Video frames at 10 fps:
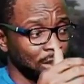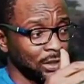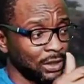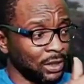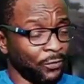
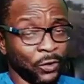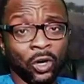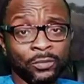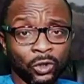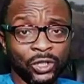If you come
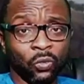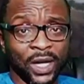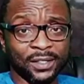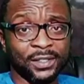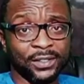to the
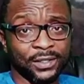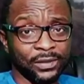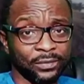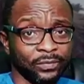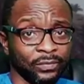west,
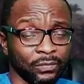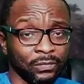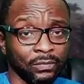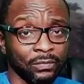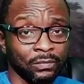
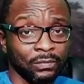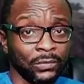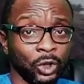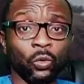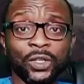
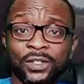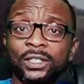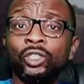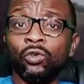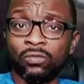you will see
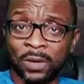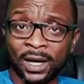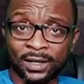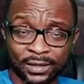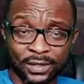
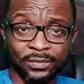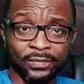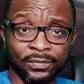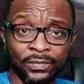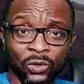Yorubas
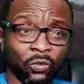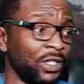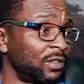with,